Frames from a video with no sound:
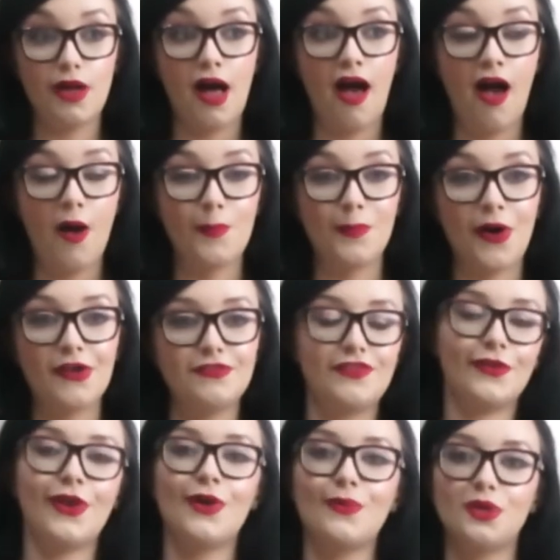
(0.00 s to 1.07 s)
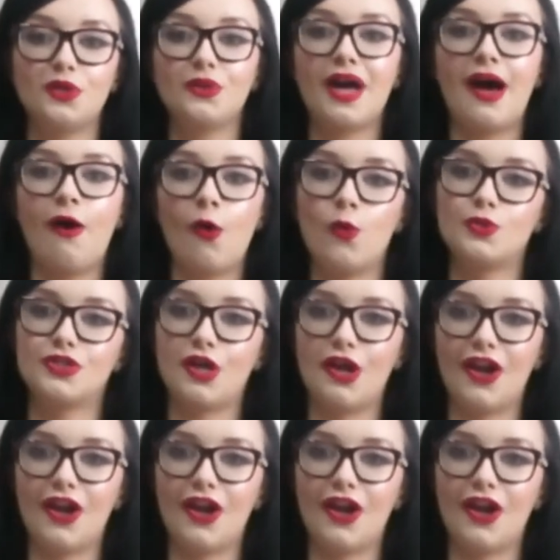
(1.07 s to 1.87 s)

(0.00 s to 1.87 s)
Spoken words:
I feel like when you get older,